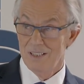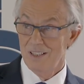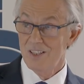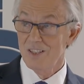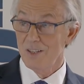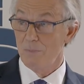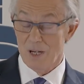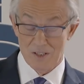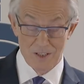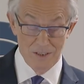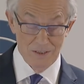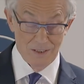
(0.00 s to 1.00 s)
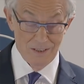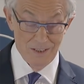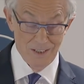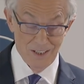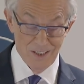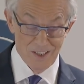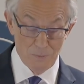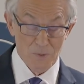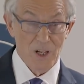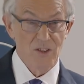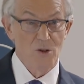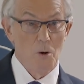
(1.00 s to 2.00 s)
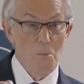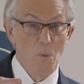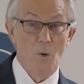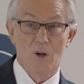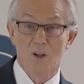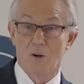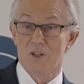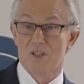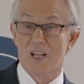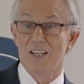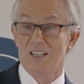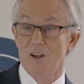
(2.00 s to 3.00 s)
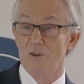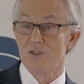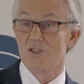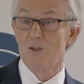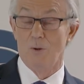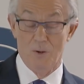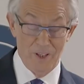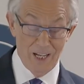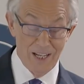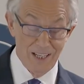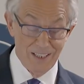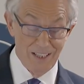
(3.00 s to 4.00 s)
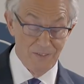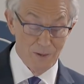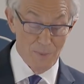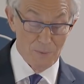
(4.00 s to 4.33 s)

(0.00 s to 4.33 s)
This is a president subject to a more coruscating onslaught than any in living